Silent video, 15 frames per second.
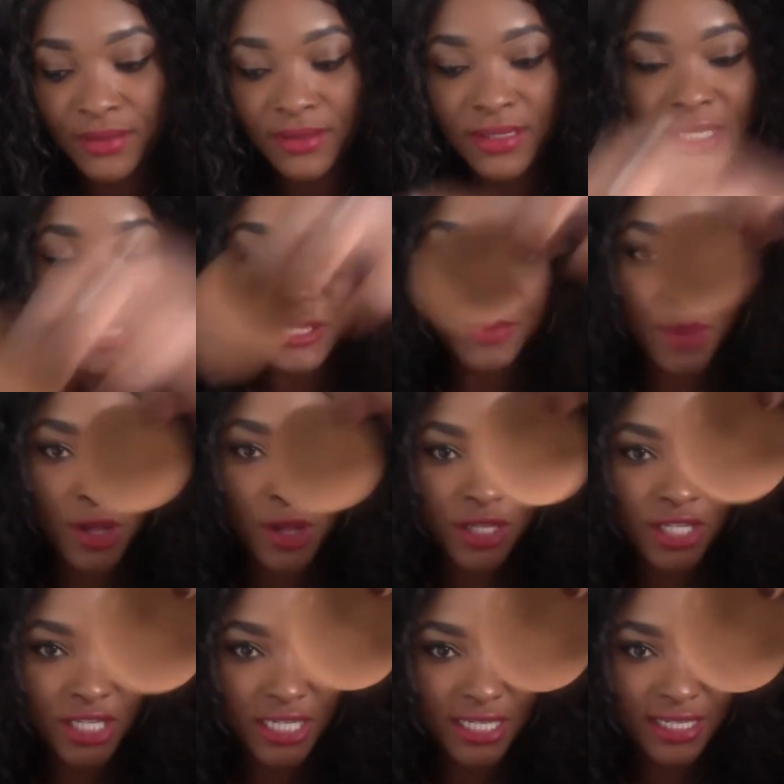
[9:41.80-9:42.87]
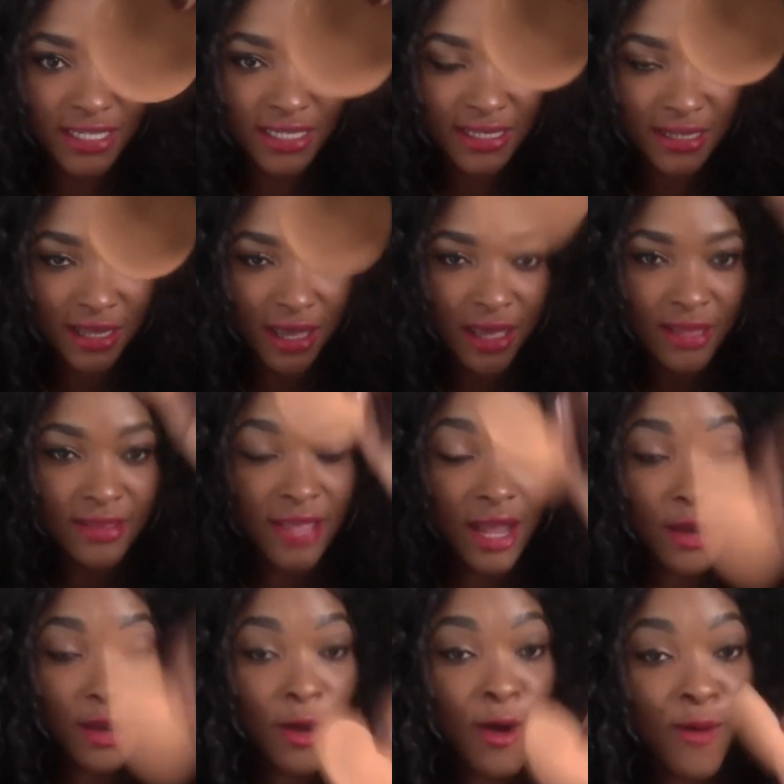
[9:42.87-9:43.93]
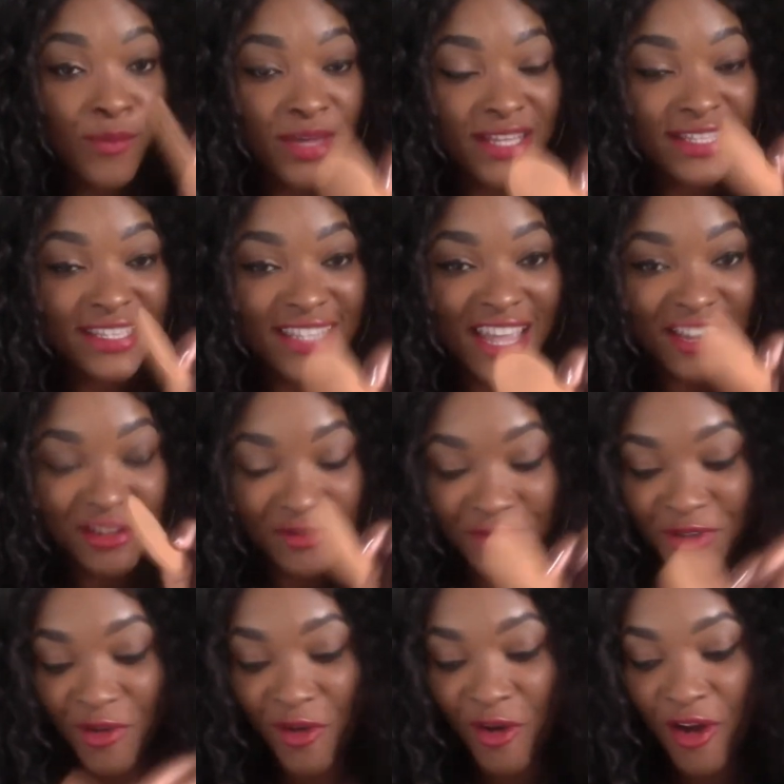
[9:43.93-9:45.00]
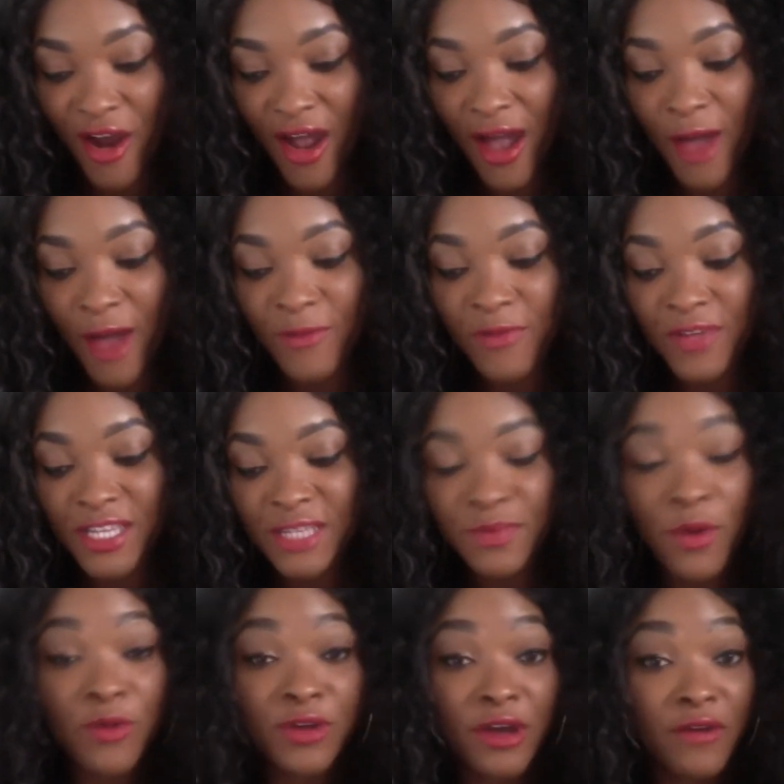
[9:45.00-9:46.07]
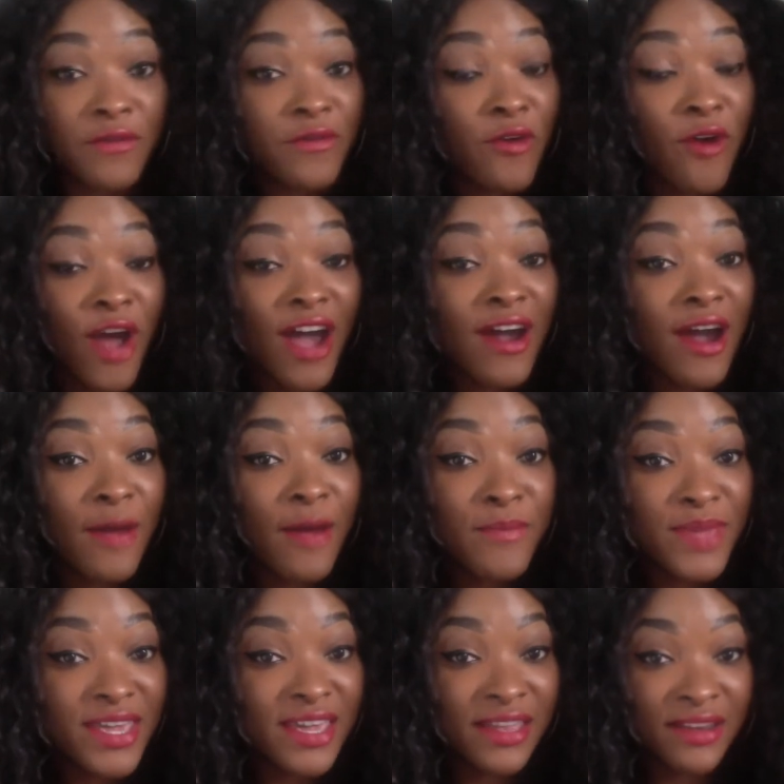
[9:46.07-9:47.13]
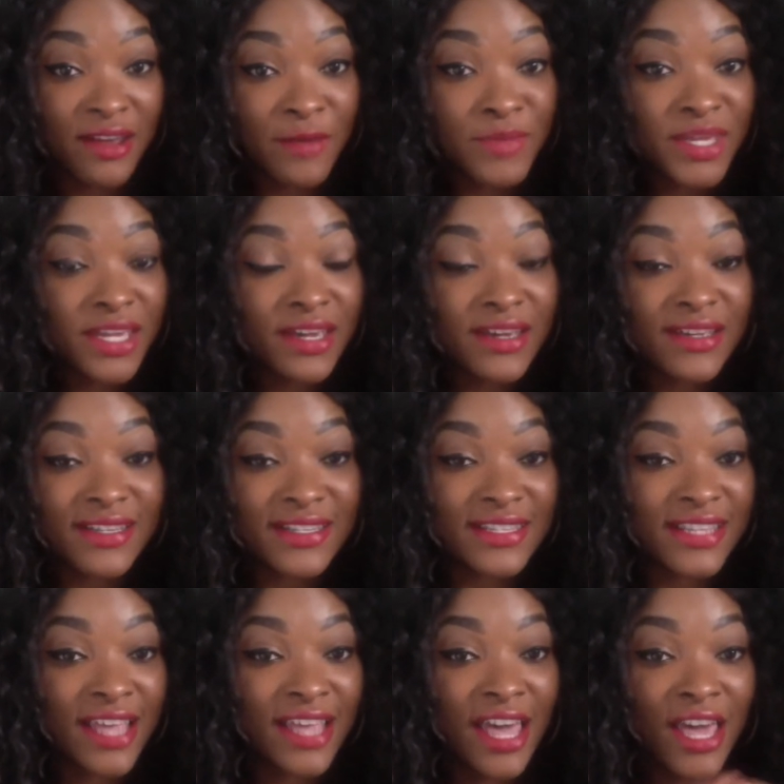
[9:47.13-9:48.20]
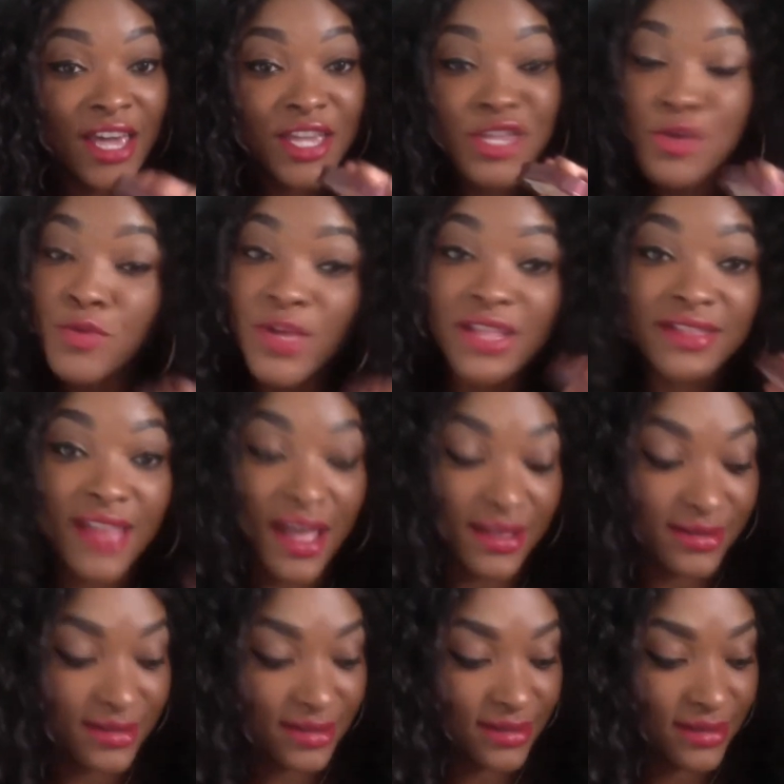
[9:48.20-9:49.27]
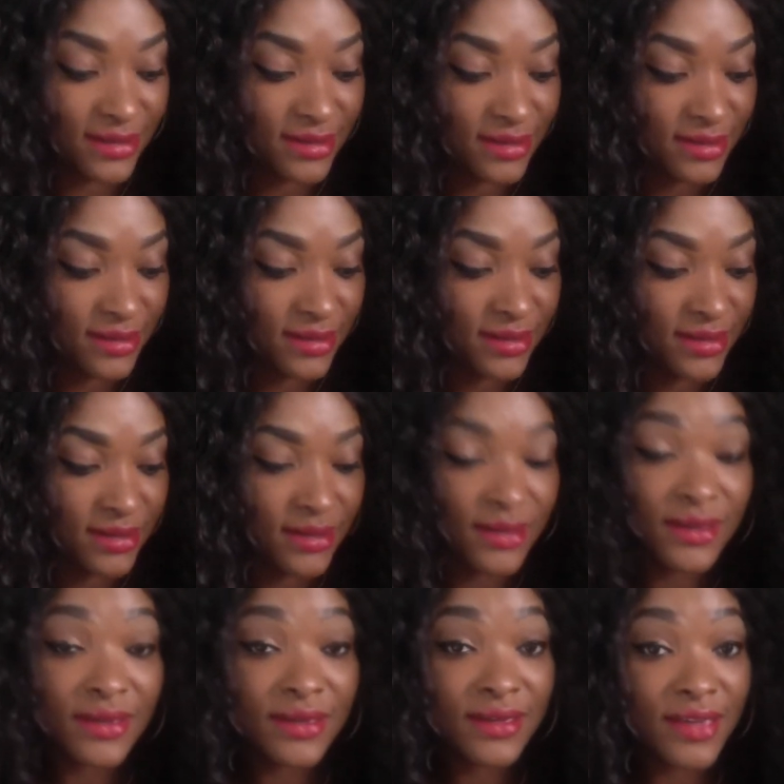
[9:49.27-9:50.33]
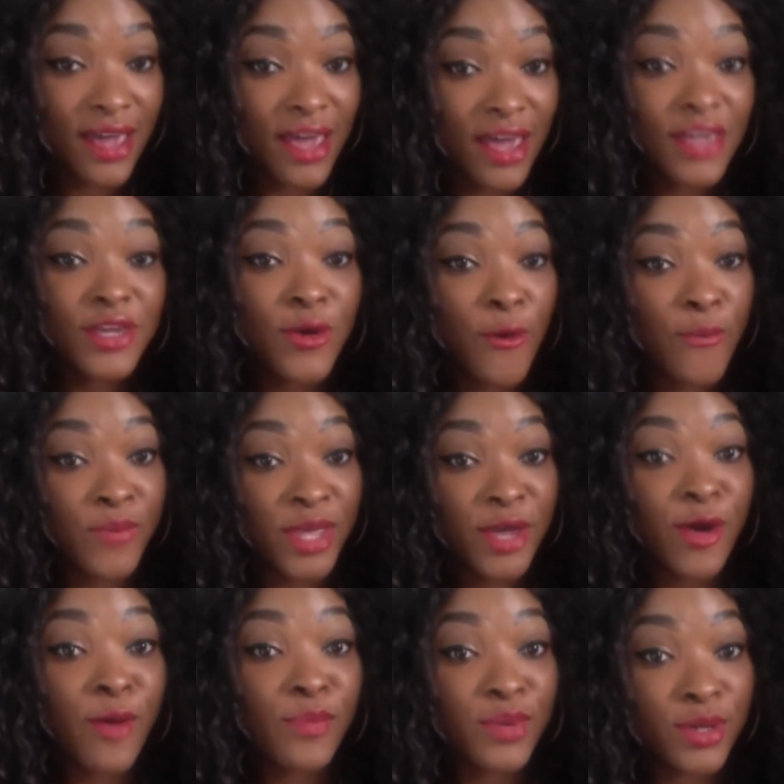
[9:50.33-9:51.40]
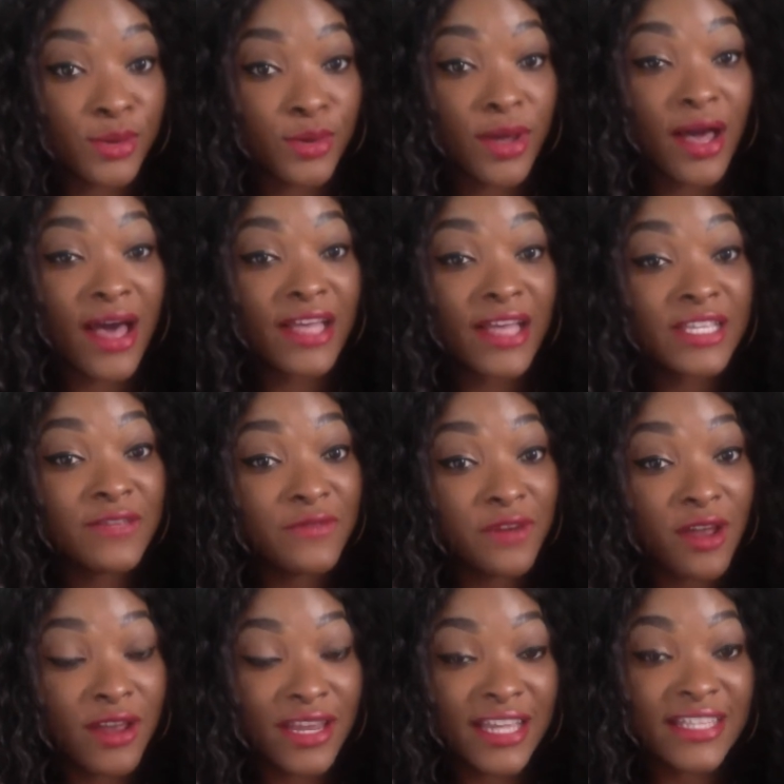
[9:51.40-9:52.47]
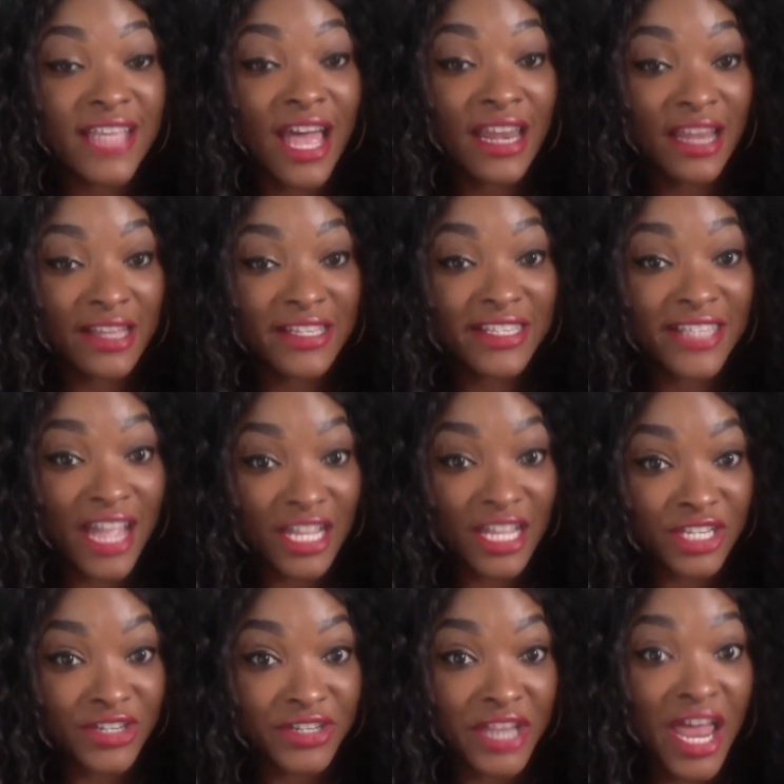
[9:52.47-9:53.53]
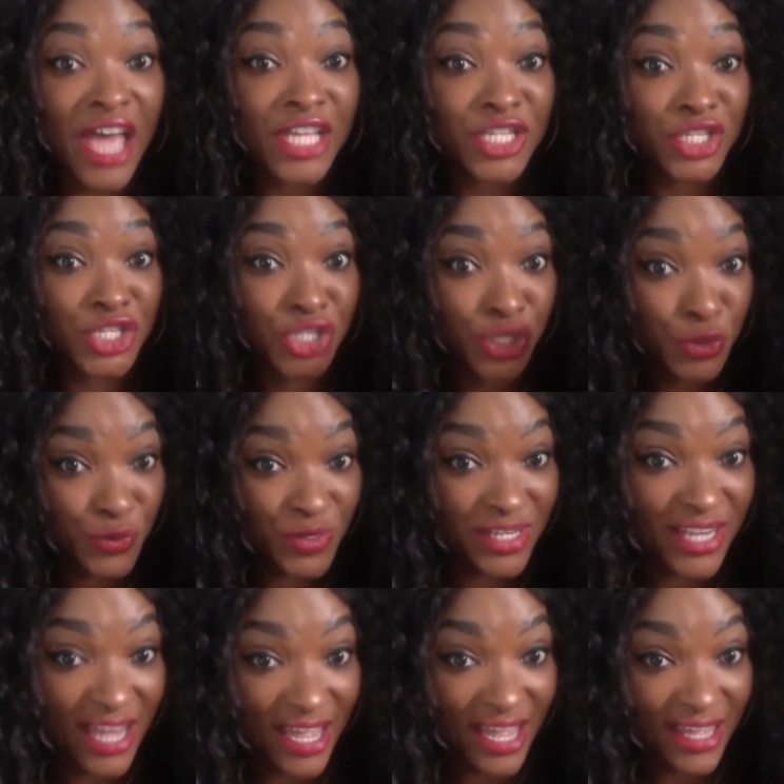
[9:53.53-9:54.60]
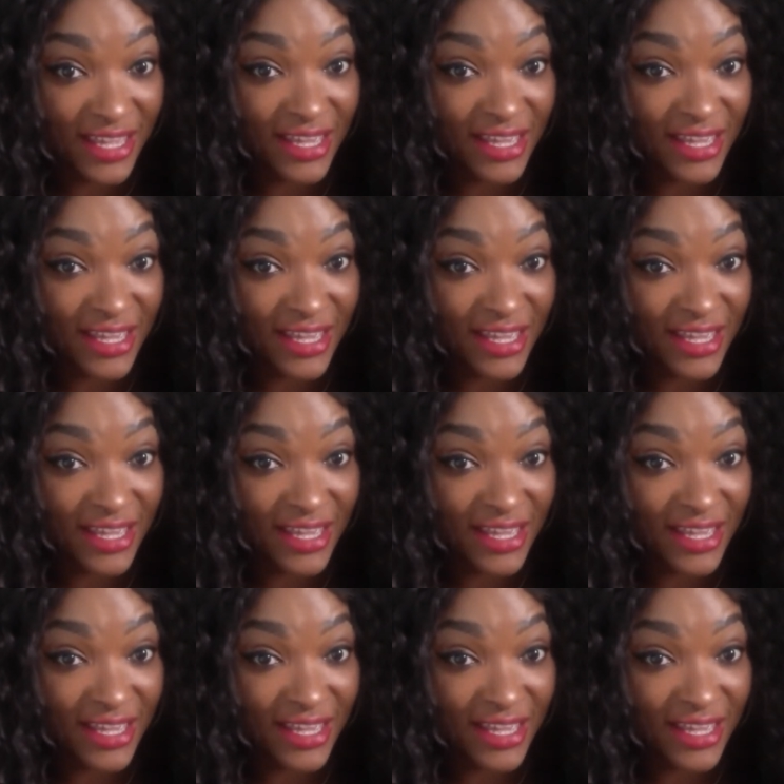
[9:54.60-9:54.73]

sponges that come inside of your face powder for a beginner because you will not get your makeup look as flawless and as natural as you would like.